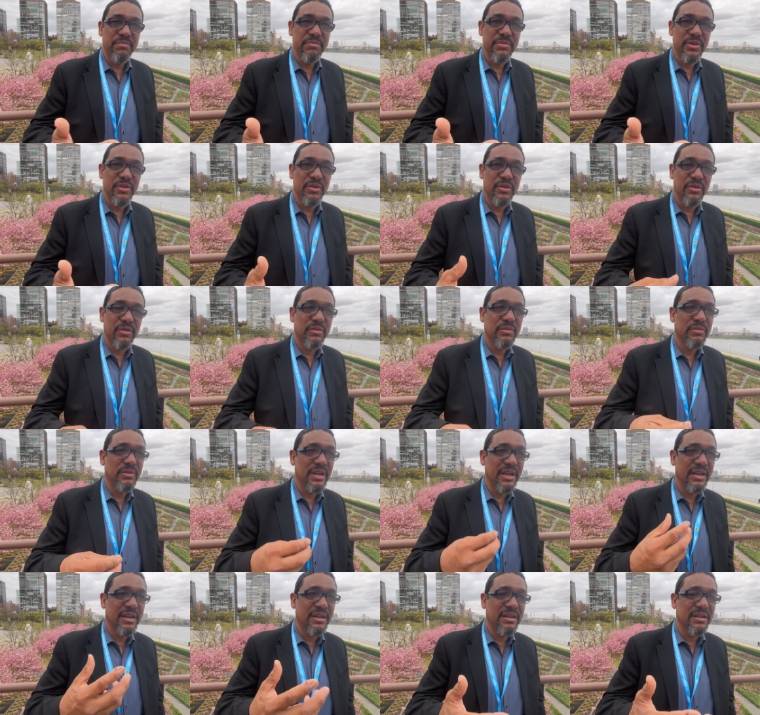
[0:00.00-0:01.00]
You know,
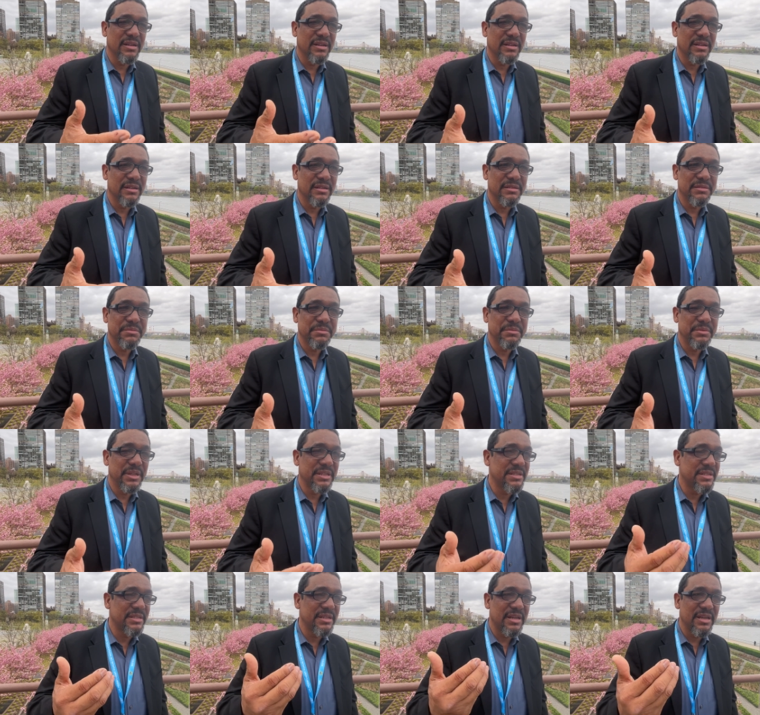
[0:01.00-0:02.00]
like uh,
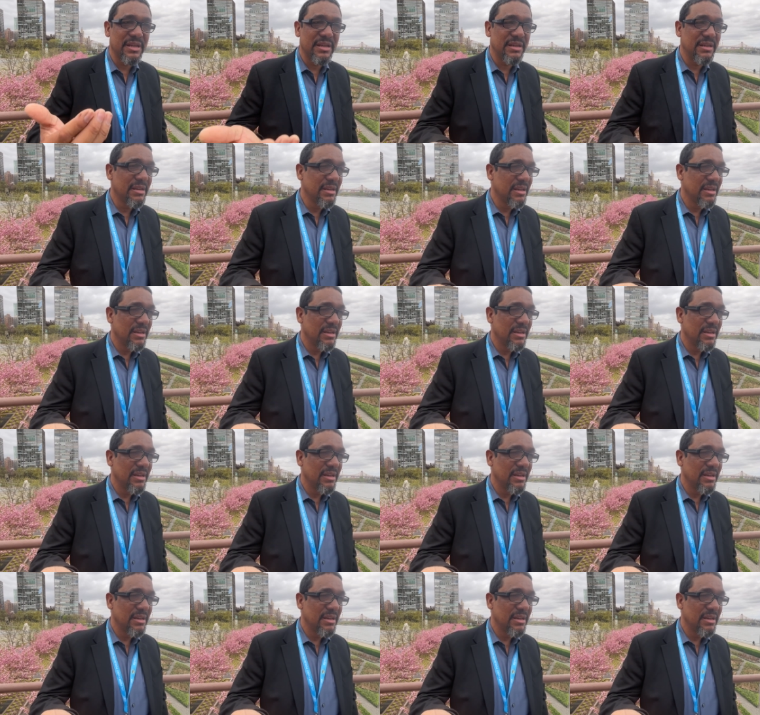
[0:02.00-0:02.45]
let's say